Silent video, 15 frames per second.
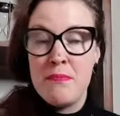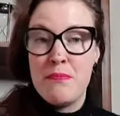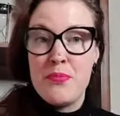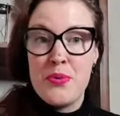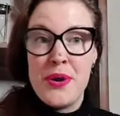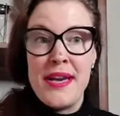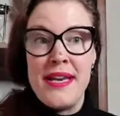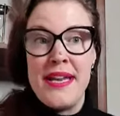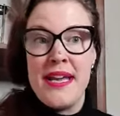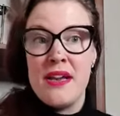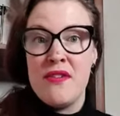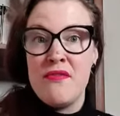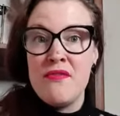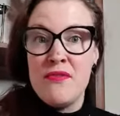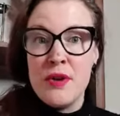
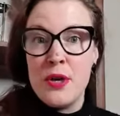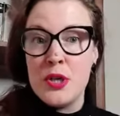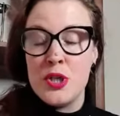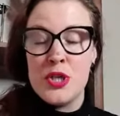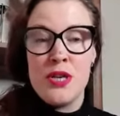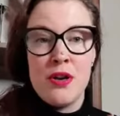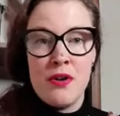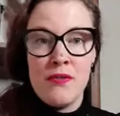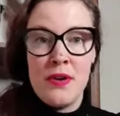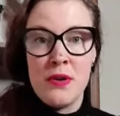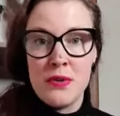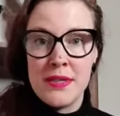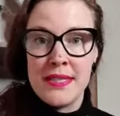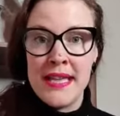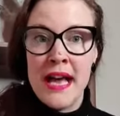prettier version of
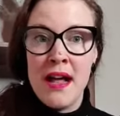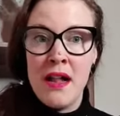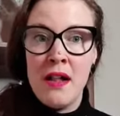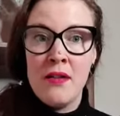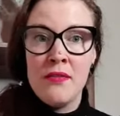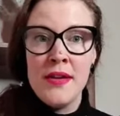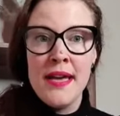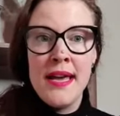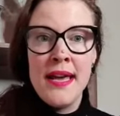yourself